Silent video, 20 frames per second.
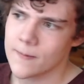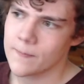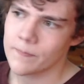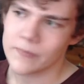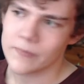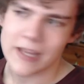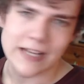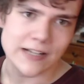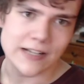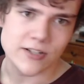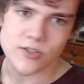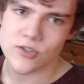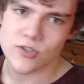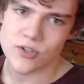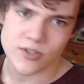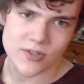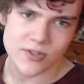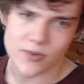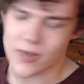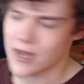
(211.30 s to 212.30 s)
and it's
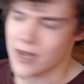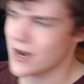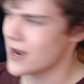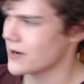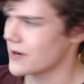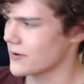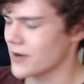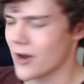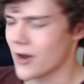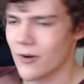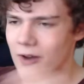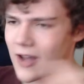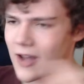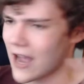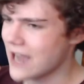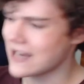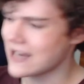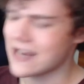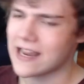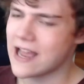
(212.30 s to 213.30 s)
just so then, I don't know,
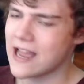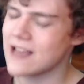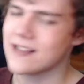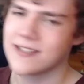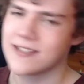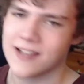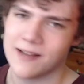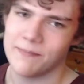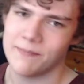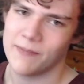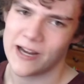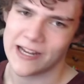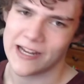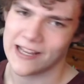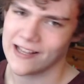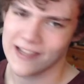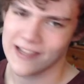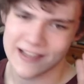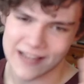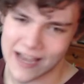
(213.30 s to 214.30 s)
I can get some
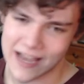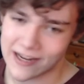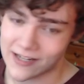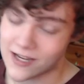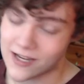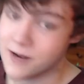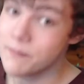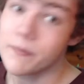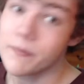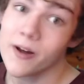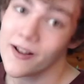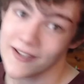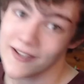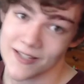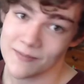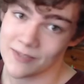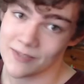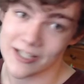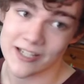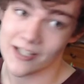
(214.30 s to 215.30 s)
money that could
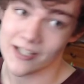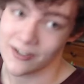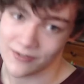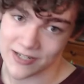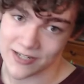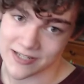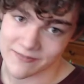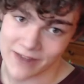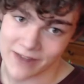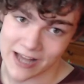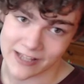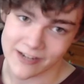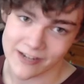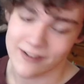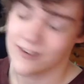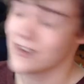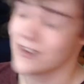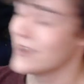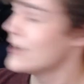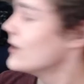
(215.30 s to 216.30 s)
possibly increase in value.
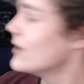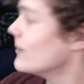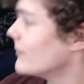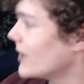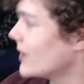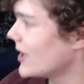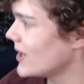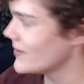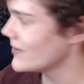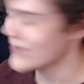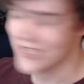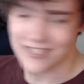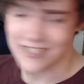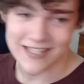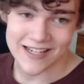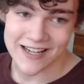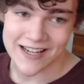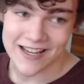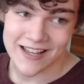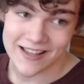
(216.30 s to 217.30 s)
But
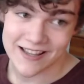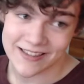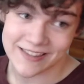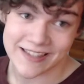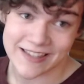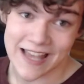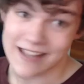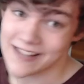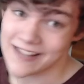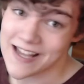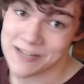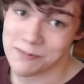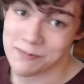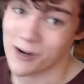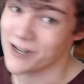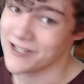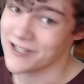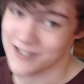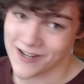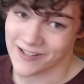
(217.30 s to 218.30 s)
obviously, that last
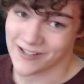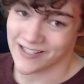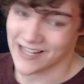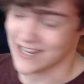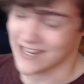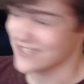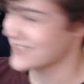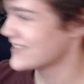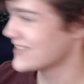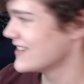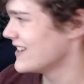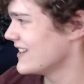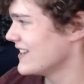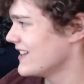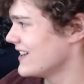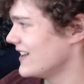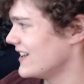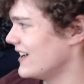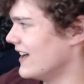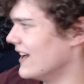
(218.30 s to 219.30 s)
part is not the case.
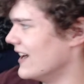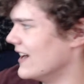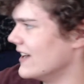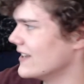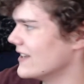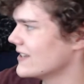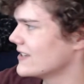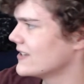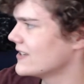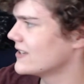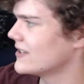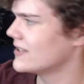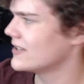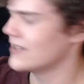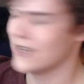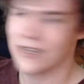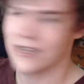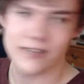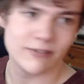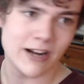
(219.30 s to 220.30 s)

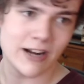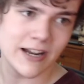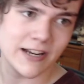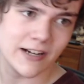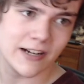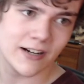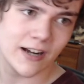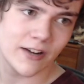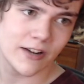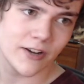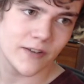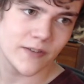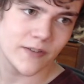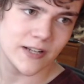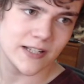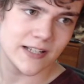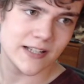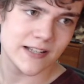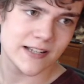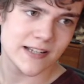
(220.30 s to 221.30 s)
Right here, I don't know if you can
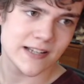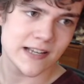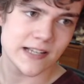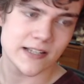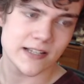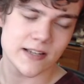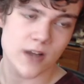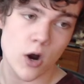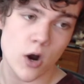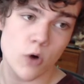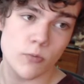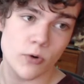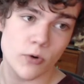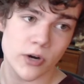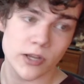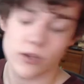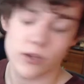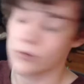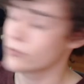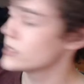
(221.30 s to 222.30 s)
see this, it is
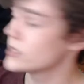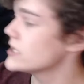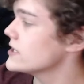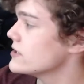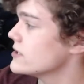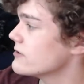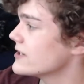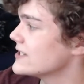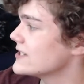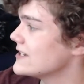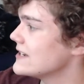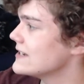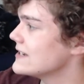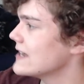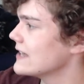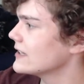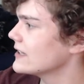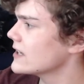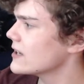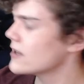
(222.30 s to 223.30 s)
0.3 USD
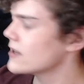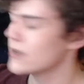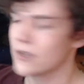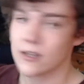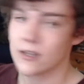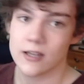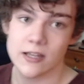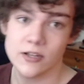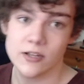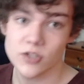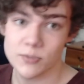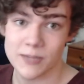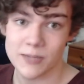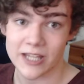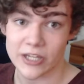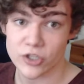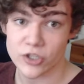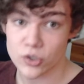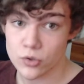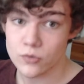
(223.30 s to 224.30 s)
daily. It used to be
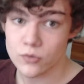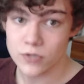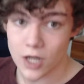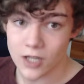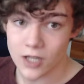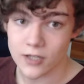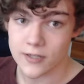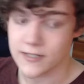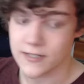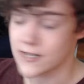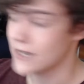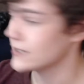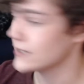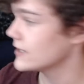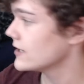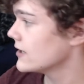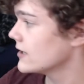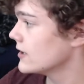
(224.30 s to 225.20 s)
like $2 daily